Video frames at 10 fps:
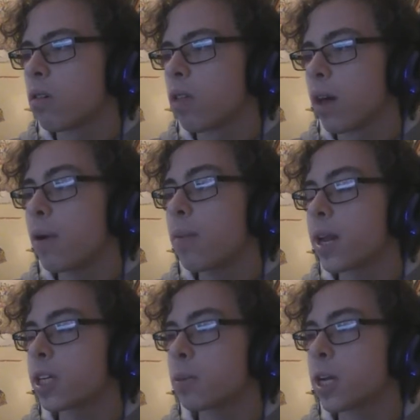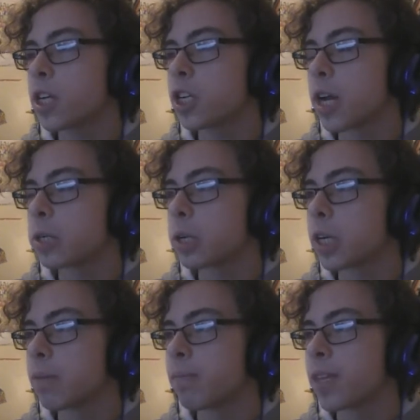That might be an explanation, actually.
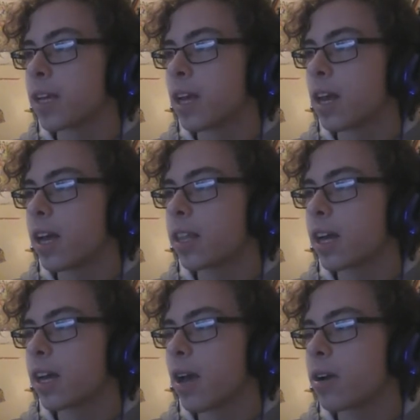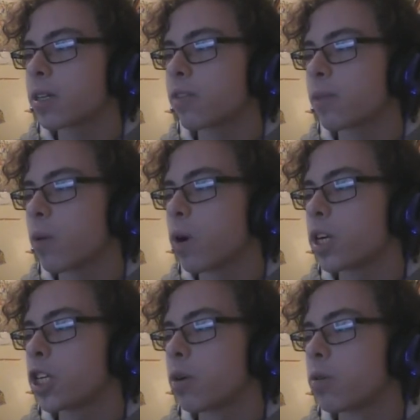Like that character from that one
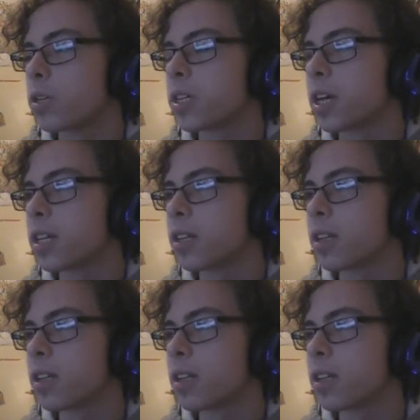show always said,